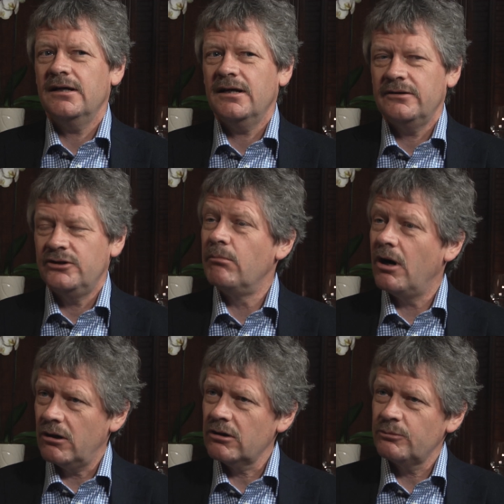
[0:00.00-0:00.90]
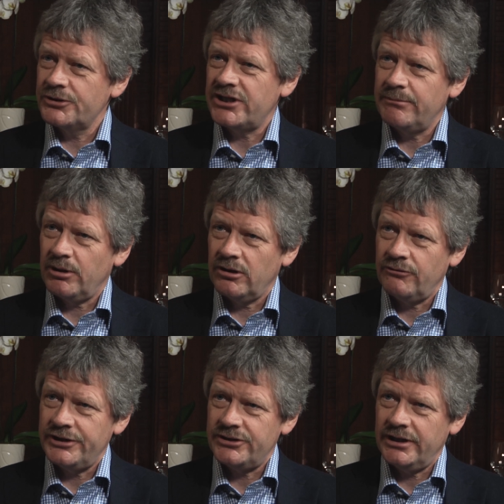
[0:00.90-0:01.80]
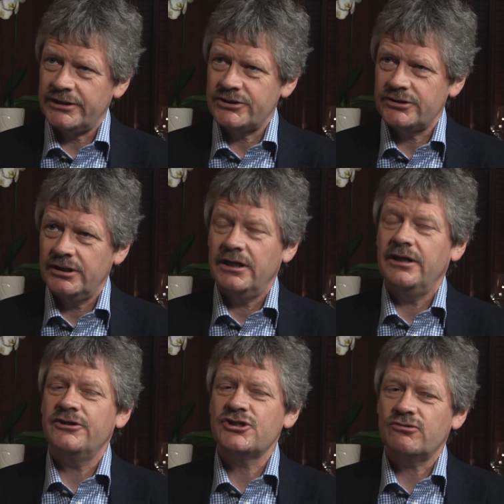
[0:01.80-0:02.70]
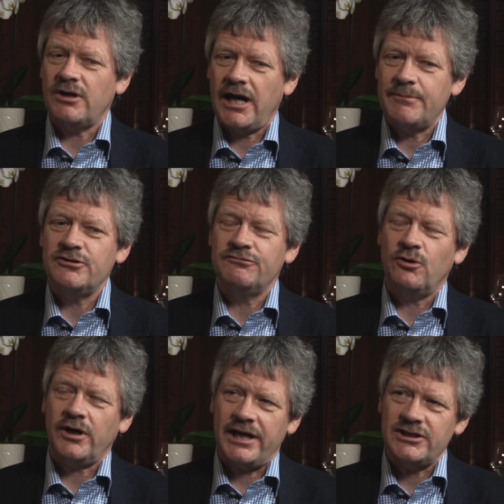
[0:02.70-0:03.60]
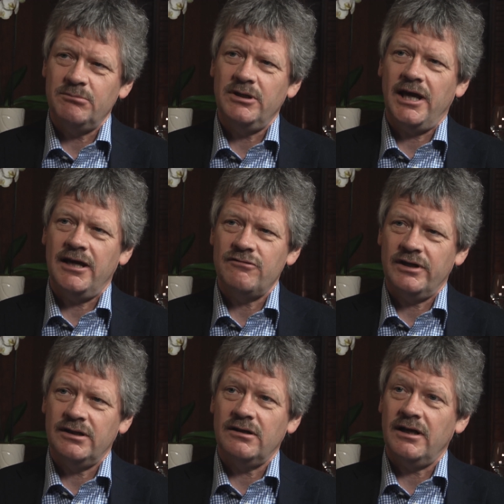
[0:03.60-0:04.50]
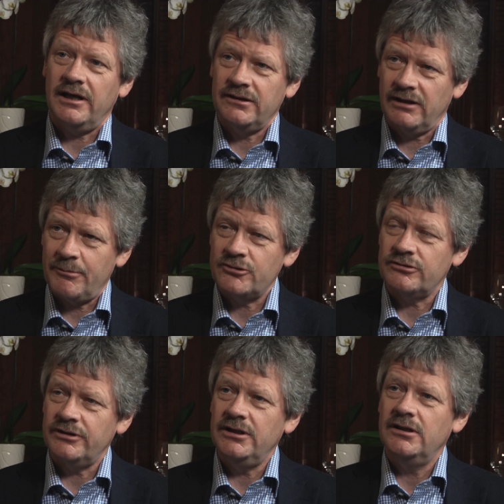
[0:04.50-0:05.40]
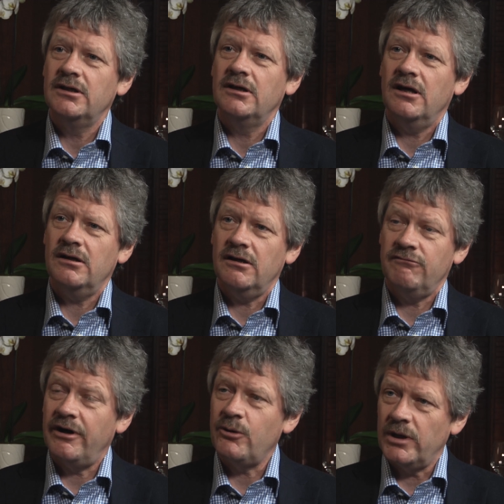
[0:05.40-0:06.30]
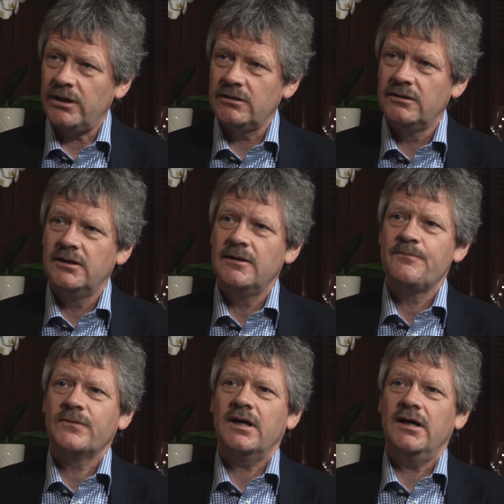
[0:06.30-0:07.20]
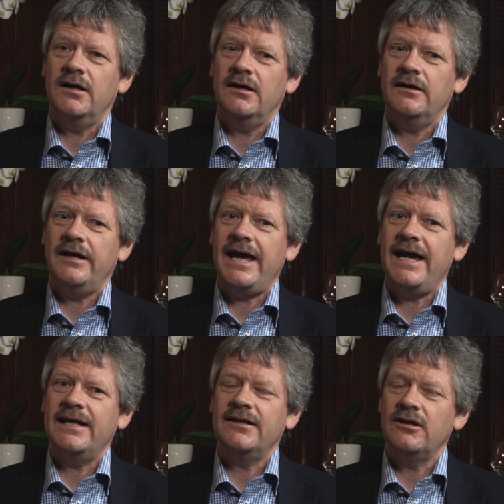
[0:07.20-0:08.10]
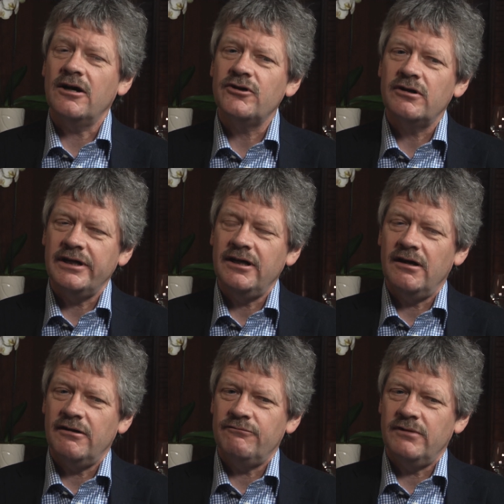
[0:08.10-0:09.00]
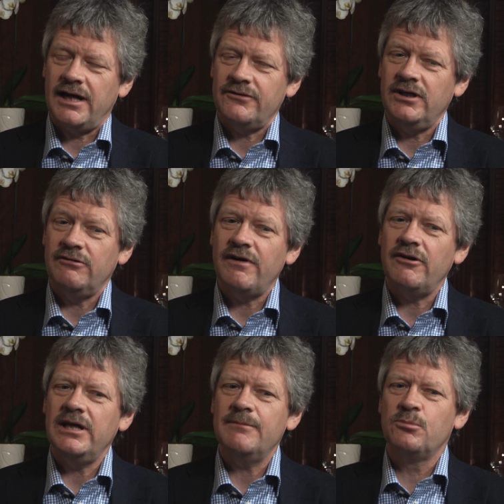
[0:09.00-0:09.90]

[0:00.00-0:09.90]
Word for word: uh, the model with simple heuristics describes the forecasting behavior in the, in the laboratory uh, very well. Uh, and another, uh, I think, very